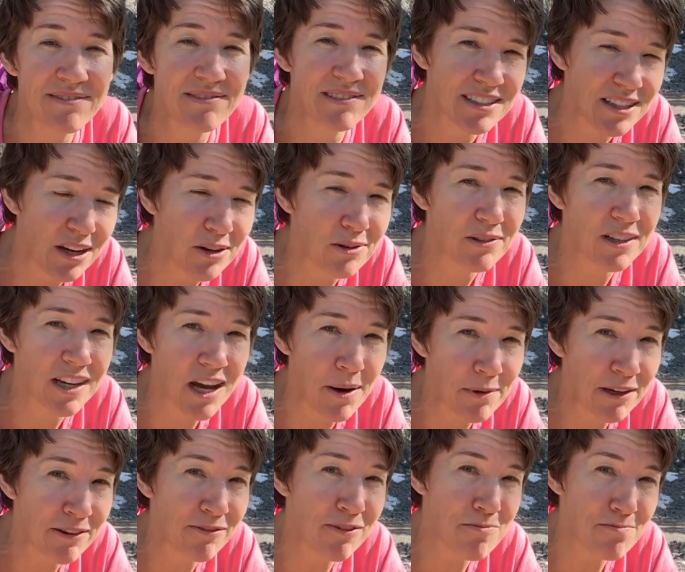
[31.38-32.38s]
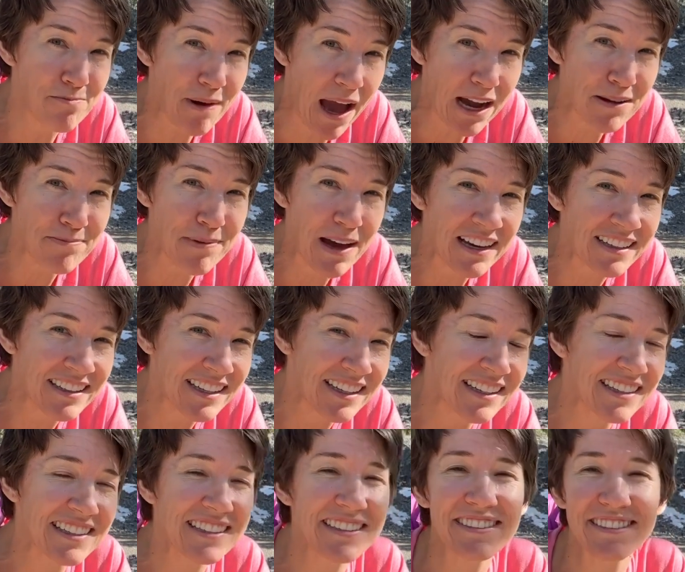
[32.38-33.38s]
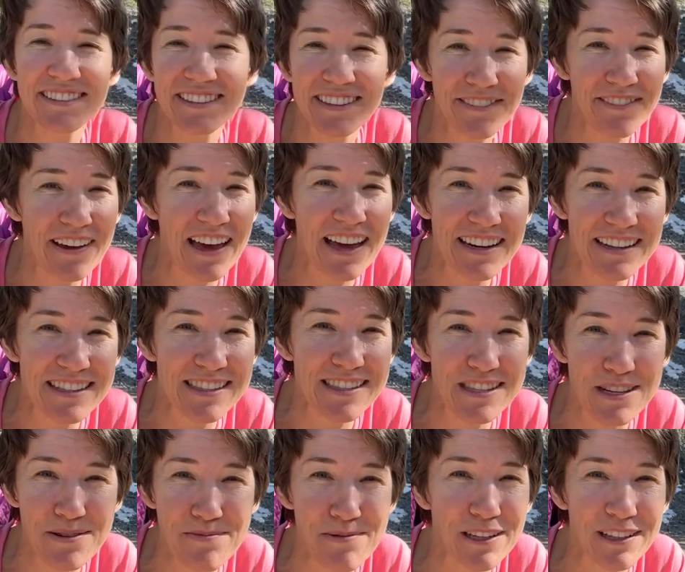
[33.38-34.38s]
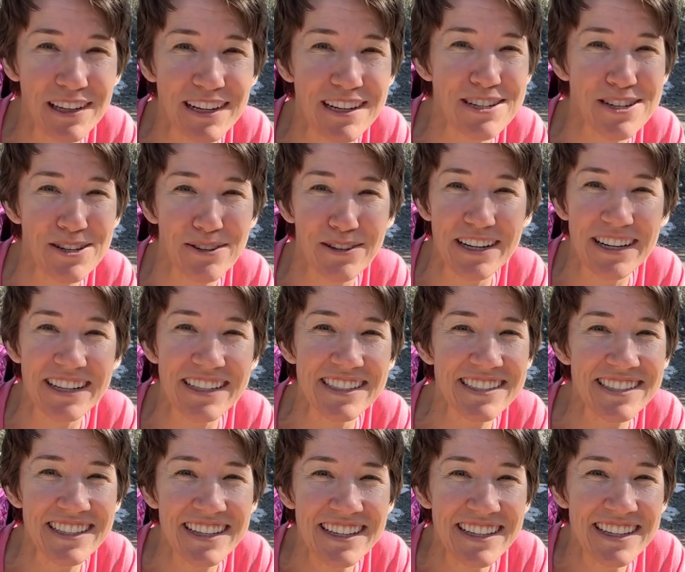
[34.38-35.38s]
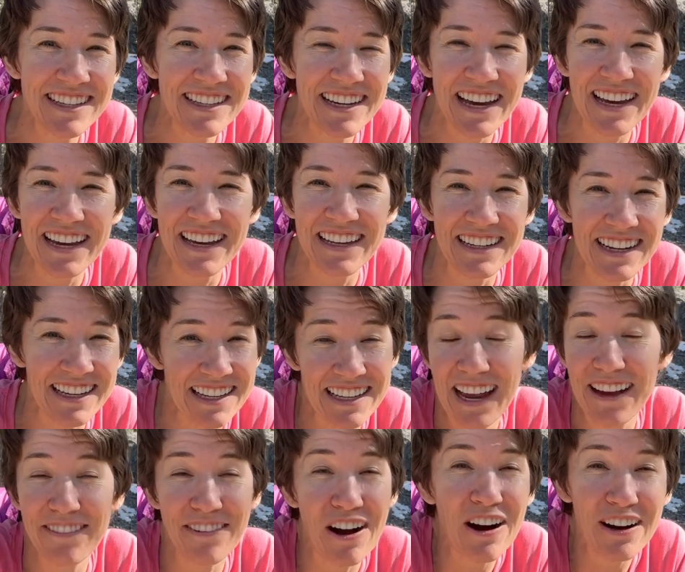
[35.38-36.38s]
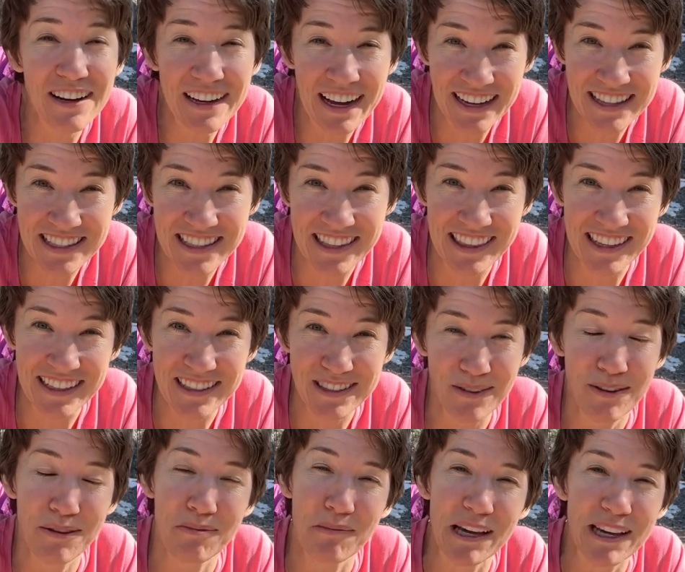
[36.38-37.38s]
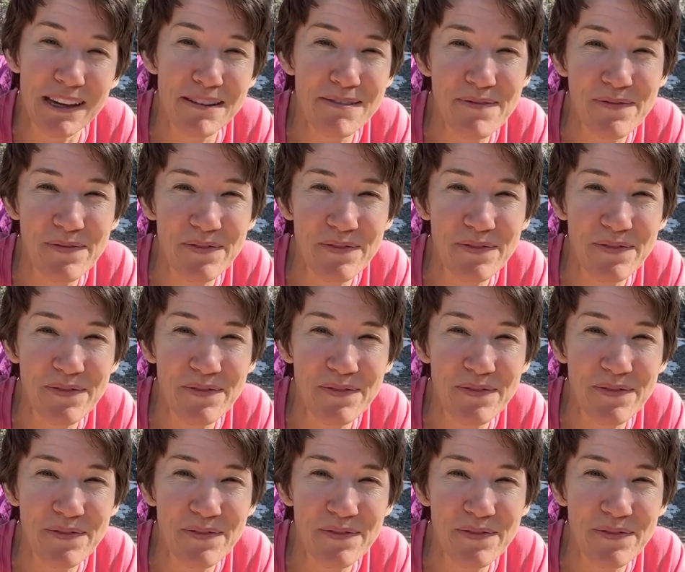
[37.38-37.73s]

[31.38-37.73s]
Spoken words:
So coming from backpacking, the van is super luxurious and I can have all kinds of things with me.